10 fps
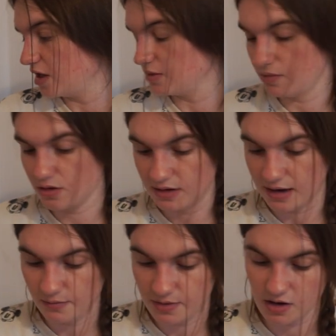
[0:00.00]
them on
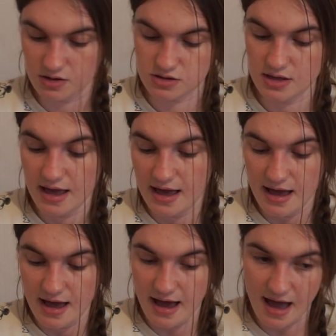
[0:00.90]
now because
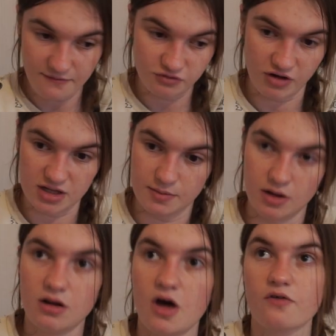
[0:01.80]
I haven't tried them
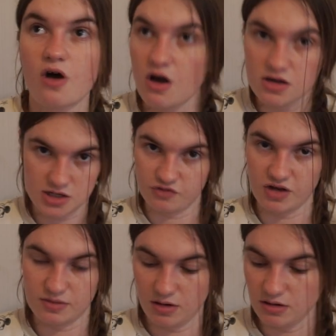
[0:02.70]
on. Of course I haven't
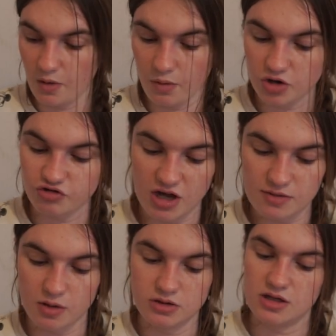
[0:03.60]
tried them on. I'm going to try
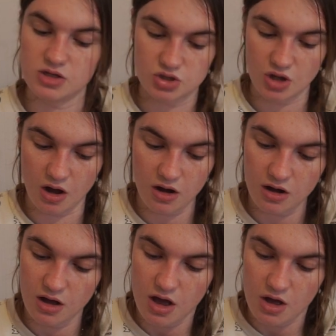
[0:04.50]
them on in the store,
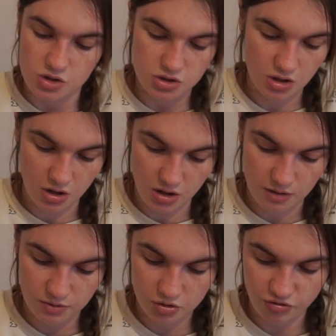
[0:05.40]
so
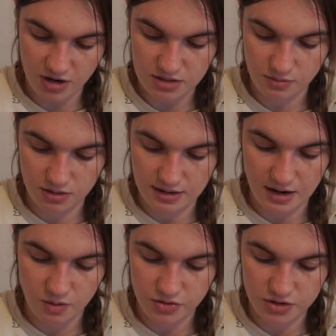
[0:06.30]
I'm going to try them on
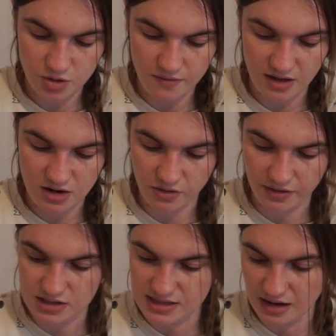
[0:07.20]
now. They do have that
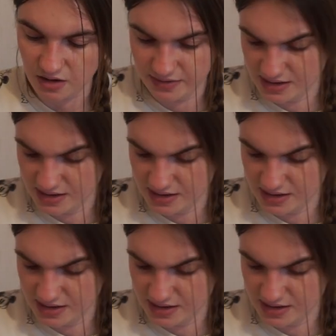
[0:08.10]
annoying tag on the